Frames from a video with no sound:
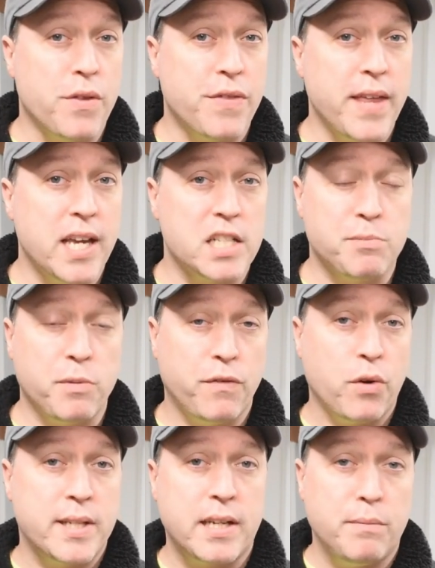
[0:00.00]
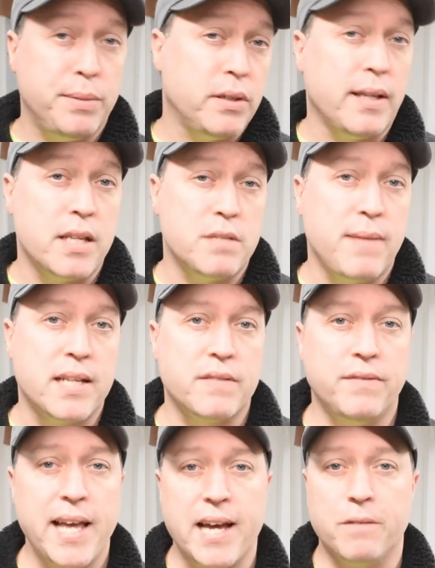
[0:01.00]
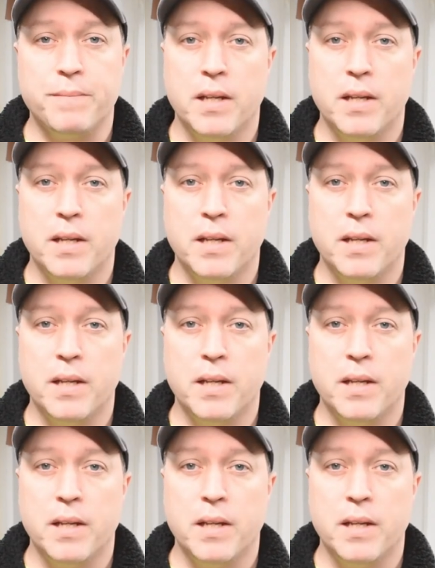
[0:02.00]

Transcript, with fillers: things before I start building this massive layout.